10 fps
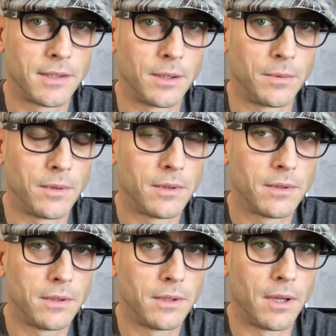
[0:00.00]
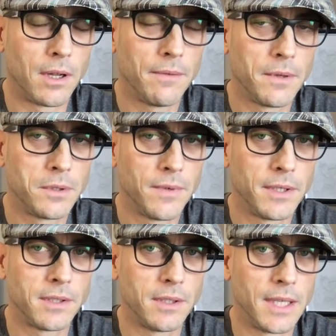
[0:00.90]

So all of those events,